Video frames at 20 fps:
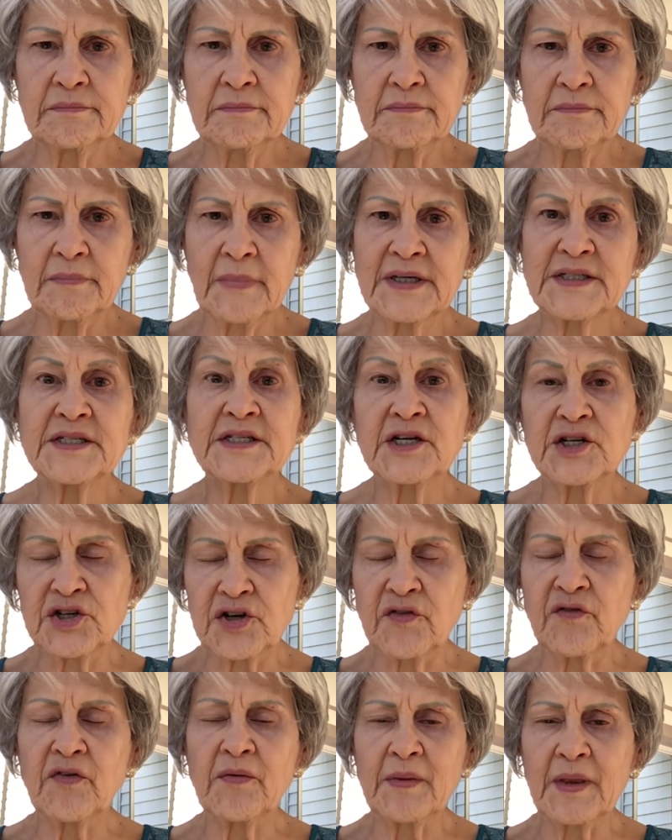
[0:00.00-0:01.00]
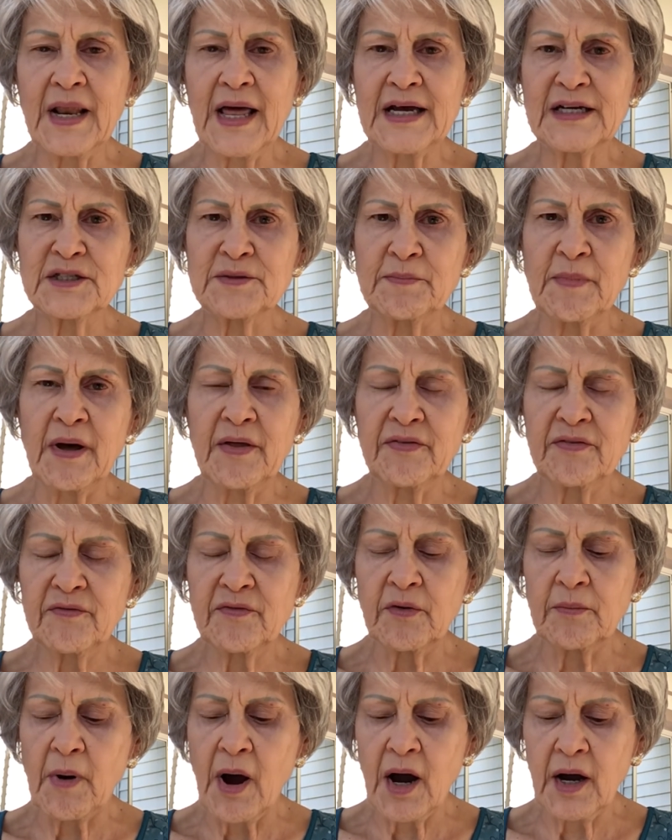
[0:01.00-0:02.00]
my stitching from the last month,
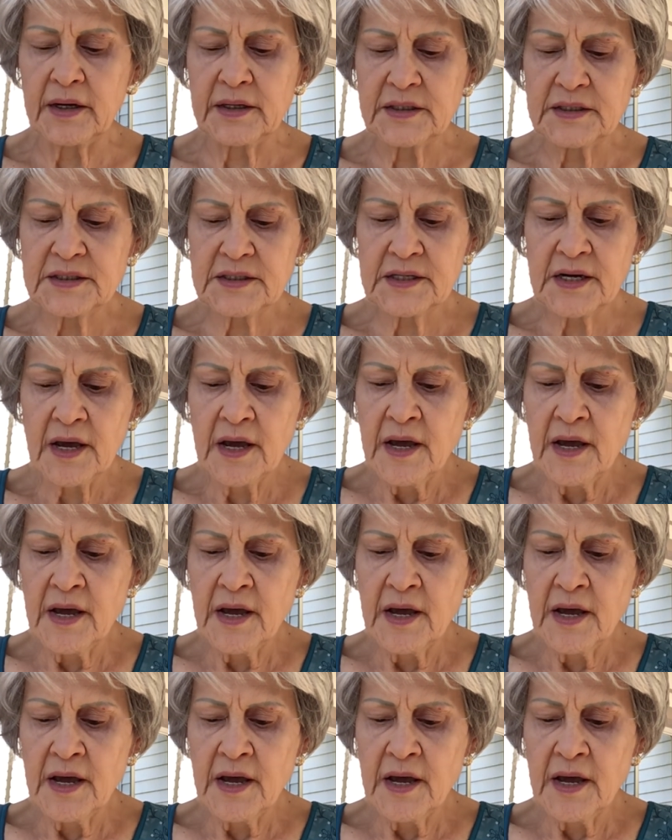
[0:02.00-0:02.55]
from August.